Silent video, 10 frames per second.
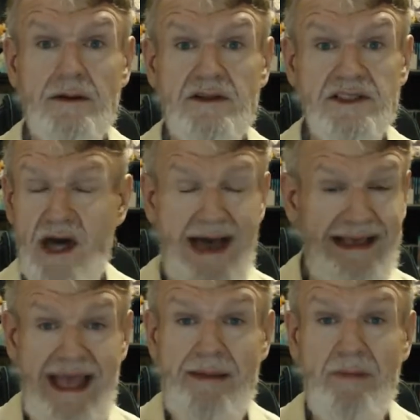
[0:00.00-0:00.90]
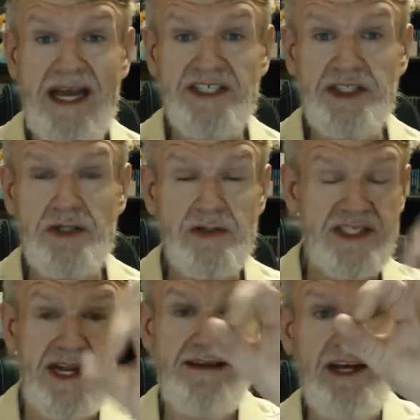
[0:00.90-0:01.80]
So I can't buy
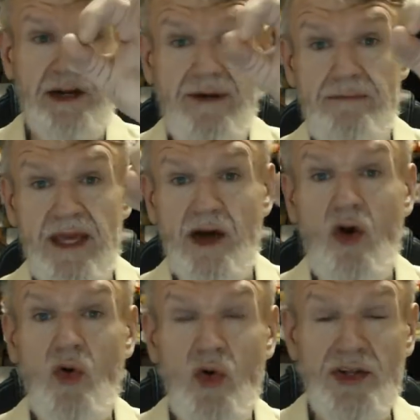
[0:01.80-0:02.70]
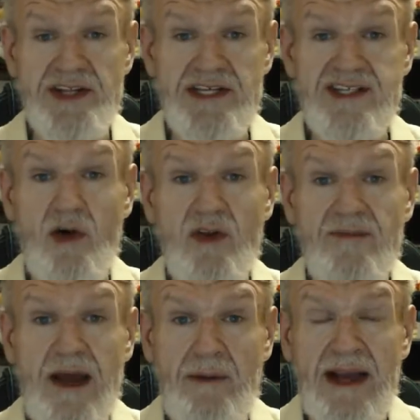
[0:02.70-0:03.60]
shoes, and I've got a great big hole in the sole
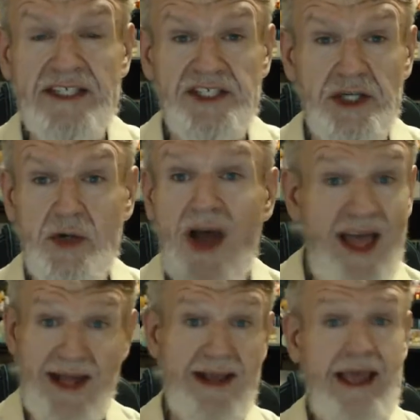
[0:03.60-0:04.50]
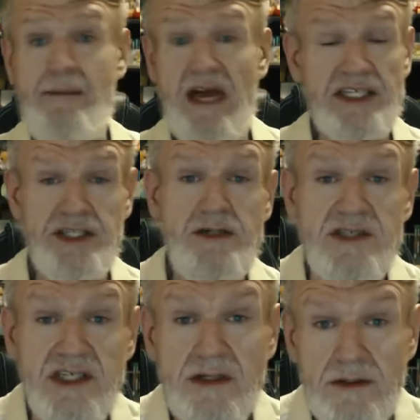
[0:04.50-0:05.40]
of my right shoe, and I can't buy
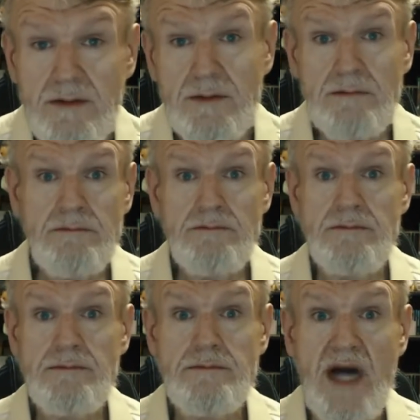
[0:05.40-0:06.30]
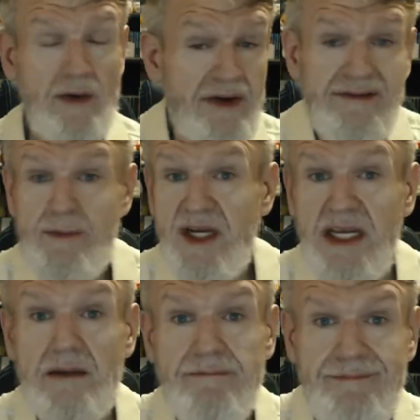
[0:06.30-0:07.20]
shoes. I don't have any
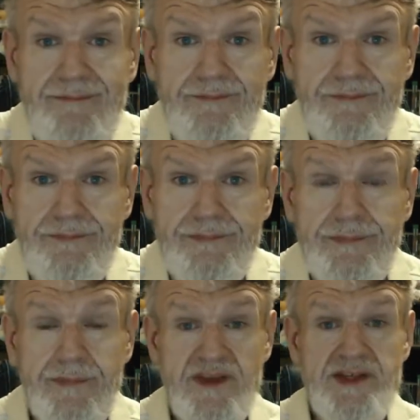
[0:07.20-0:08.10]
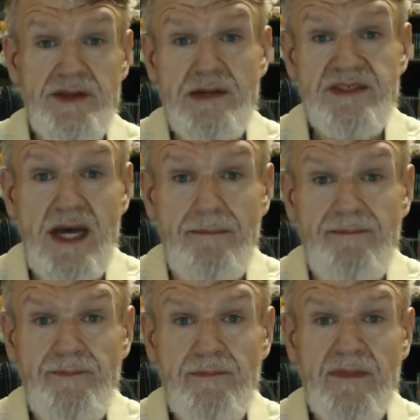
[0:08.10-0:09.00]
money. So thumbs up.
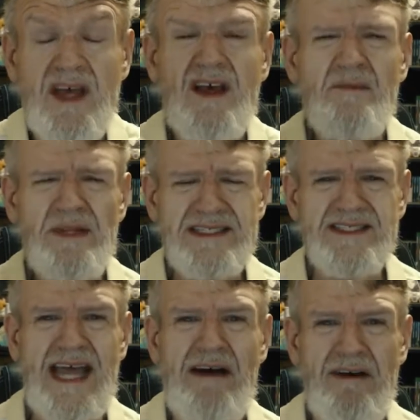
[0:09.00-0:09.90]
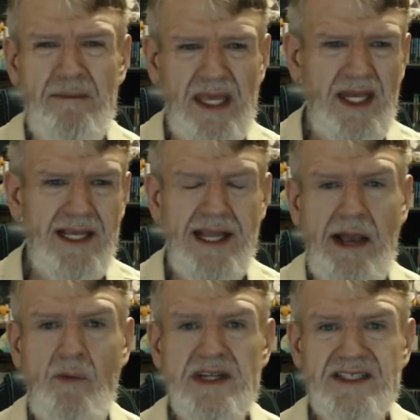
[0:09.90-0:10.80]
Plus now I'm eating
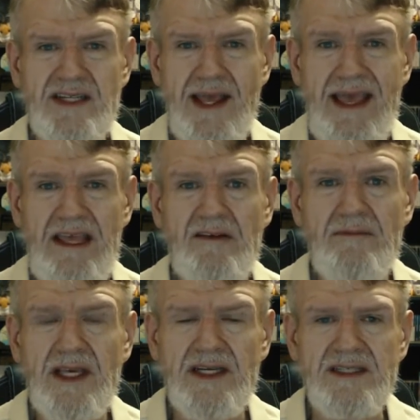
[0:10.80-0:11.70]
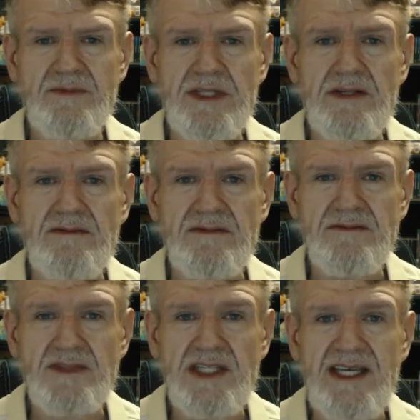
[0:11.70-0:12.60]
like once a day because we don't
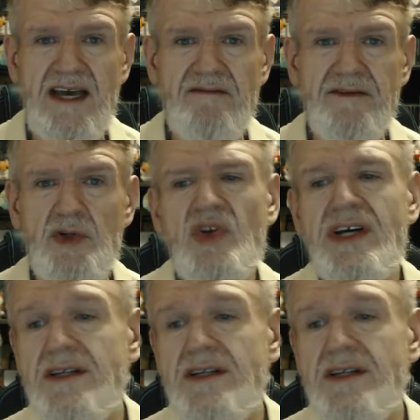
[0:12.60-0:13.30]
really have food.